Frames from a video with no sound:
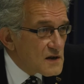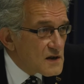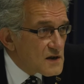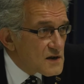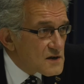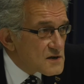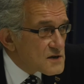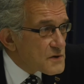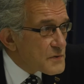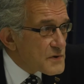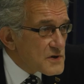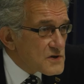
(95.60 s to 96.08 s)

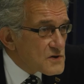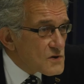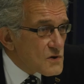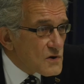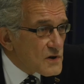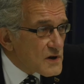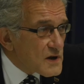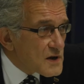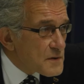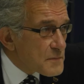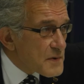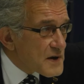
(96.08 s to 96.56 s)
So we're
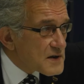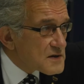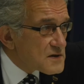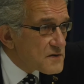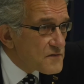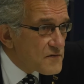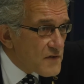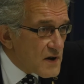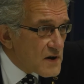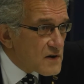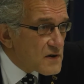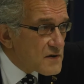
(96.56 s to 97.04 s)
talking about a
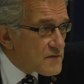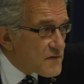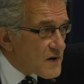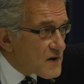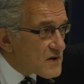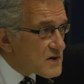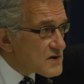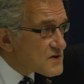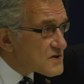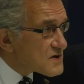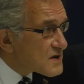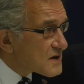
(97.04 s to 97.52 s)
very,
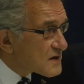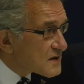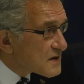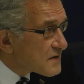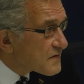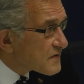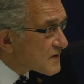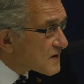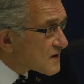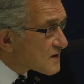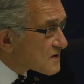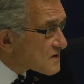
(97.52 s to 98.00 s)
very
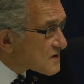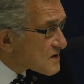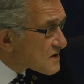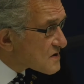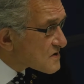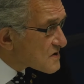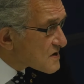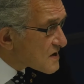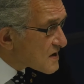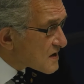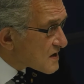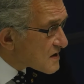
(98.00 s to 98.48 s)
significant
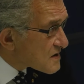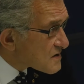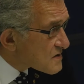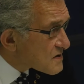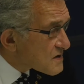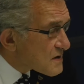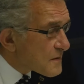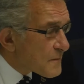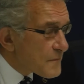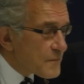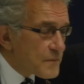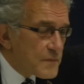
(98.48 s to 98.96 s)

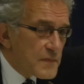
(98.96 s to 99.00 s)
disease.